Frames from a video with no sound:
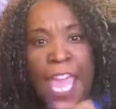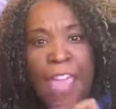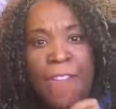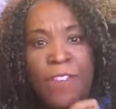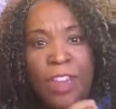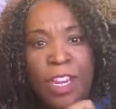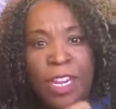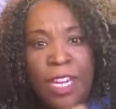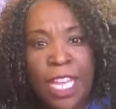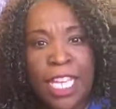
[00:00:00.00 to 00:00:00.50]

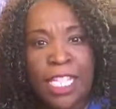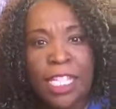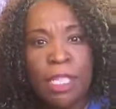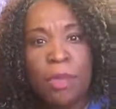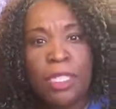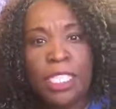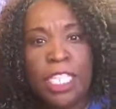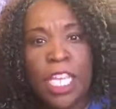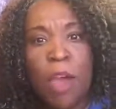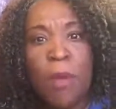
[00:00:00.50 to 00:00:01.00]
if you need
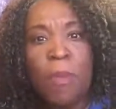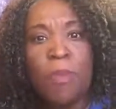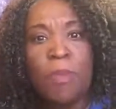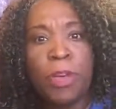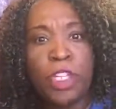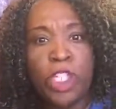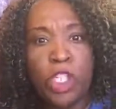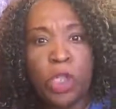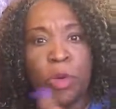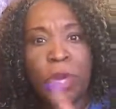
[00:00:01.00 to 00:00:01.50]
someone to help
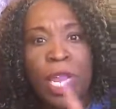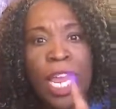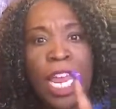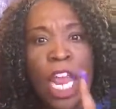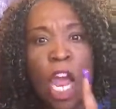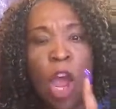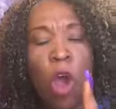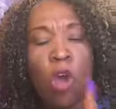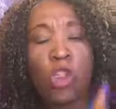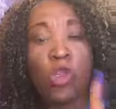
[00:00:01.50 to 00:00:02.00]
push you
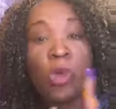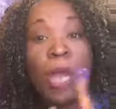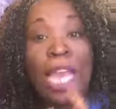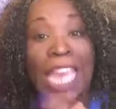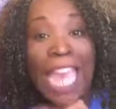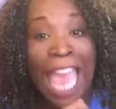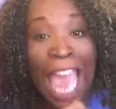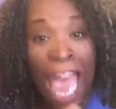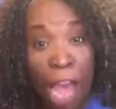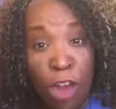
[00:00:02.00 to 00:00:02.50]
and hold you
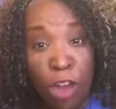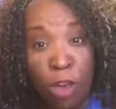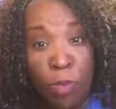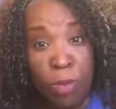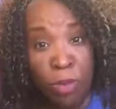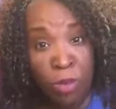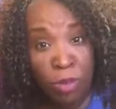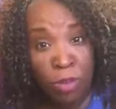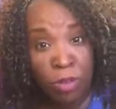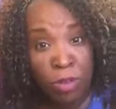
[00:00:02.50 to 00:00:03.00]

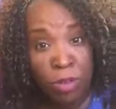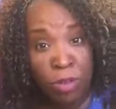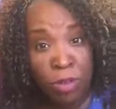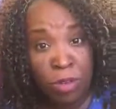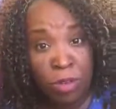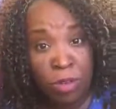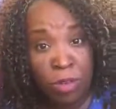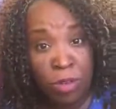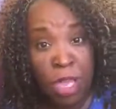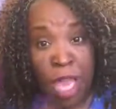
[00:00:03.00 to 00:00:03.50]
accountable,
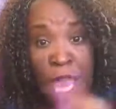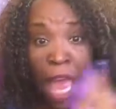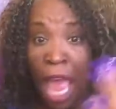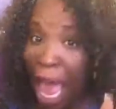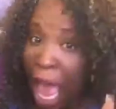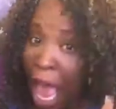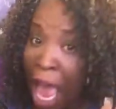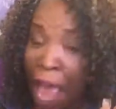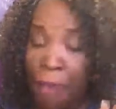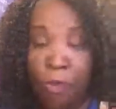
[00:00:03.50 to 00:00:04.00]

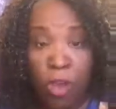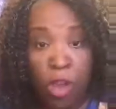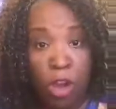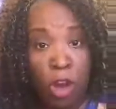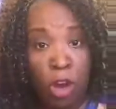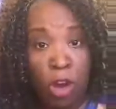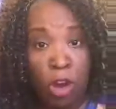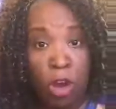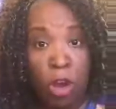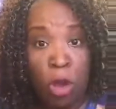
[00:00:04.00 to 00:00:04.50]
I'm your
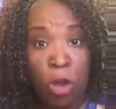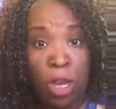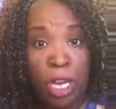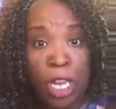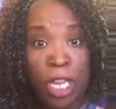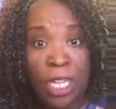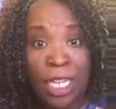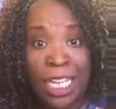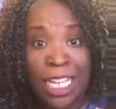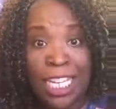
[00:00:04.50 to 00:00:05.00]
girl. Go
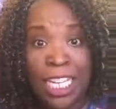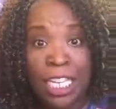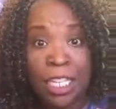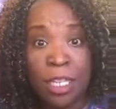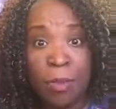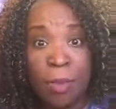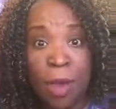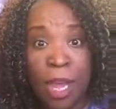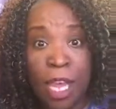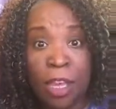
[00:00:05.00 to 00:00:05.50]
click on the link in
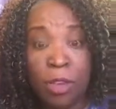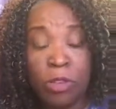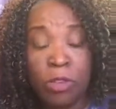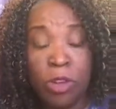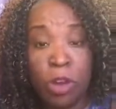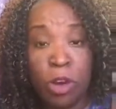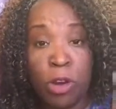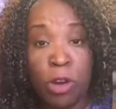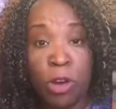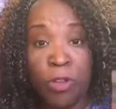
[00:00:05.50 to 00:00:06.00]
the bio,
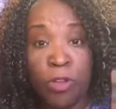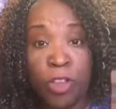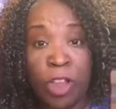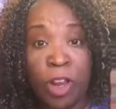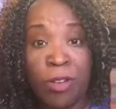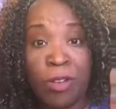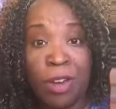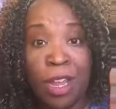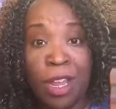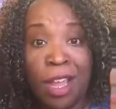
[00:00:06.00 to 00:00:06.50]

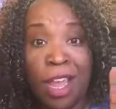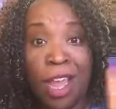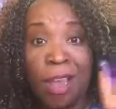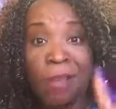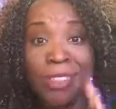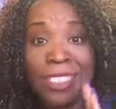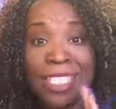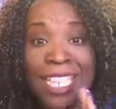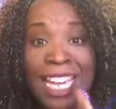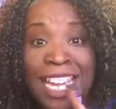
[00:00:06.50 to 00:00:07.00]

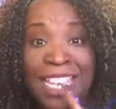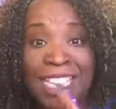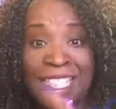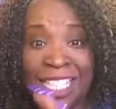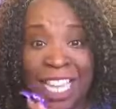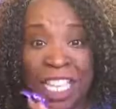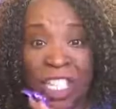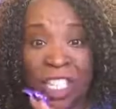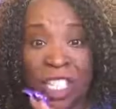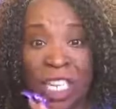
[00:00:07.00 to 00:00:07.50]

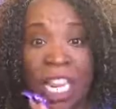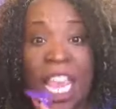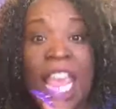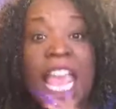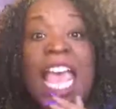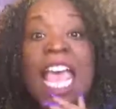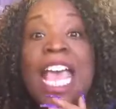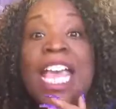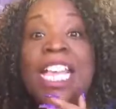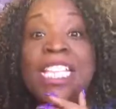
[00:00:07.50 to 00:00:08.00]
yourgirltheron.com/session.
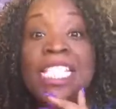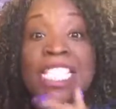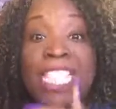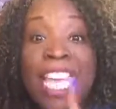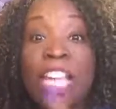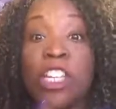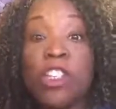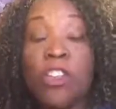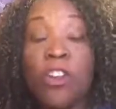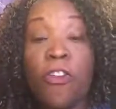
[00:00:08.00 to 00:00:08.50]

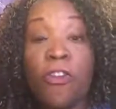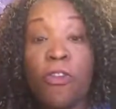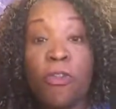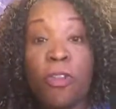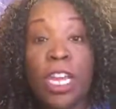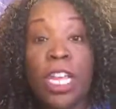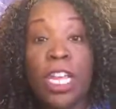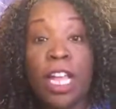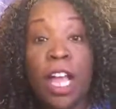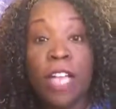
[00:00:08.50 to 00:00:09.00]
Schedule your
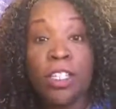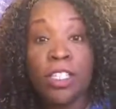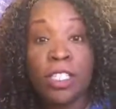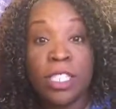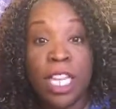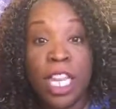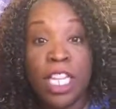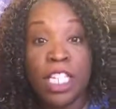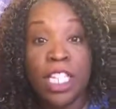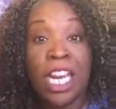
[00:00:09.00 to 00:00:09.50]
free
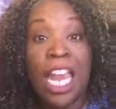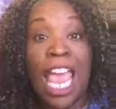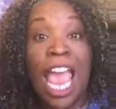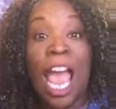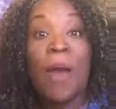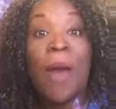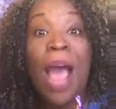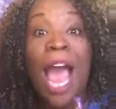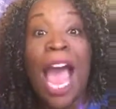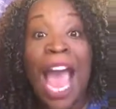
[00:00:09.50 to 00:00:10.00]
consultation on
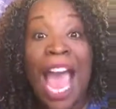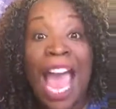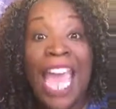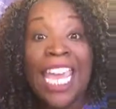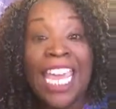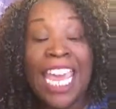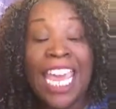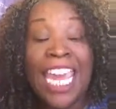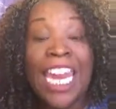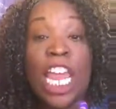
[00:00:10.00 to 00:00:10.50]
how
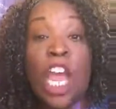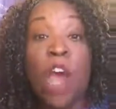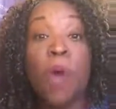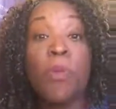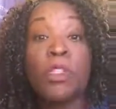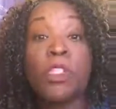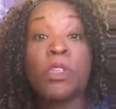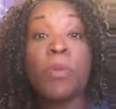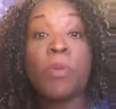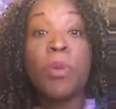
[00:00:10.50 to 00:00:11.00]
I can
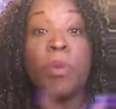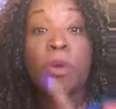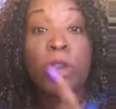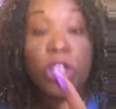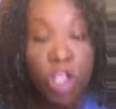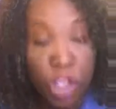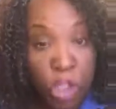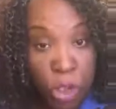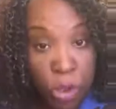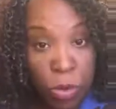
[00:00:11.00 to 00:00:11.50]
help
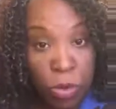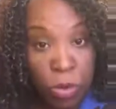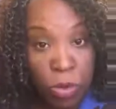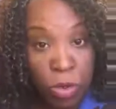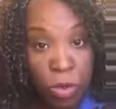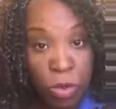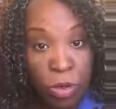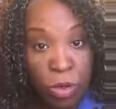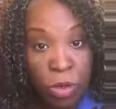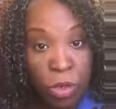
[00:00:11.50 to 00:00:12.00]
support you.
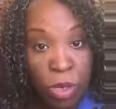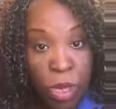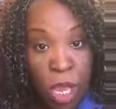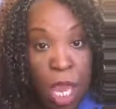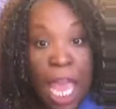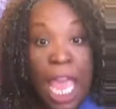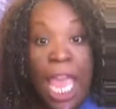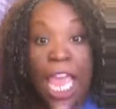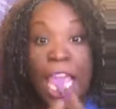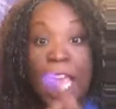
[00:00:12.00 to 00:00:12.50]

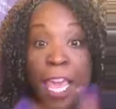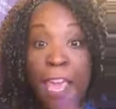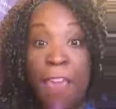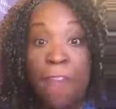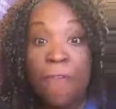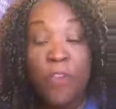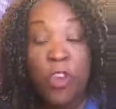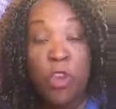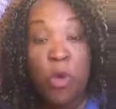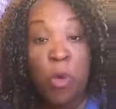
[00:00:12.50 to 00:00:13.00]

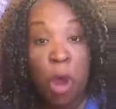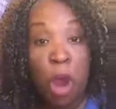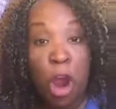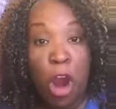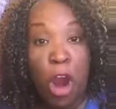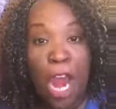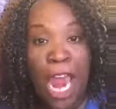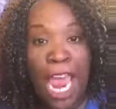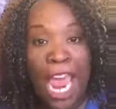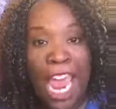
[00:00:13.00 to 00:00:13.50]
If you
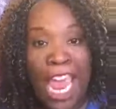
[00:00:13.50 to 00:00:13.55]
are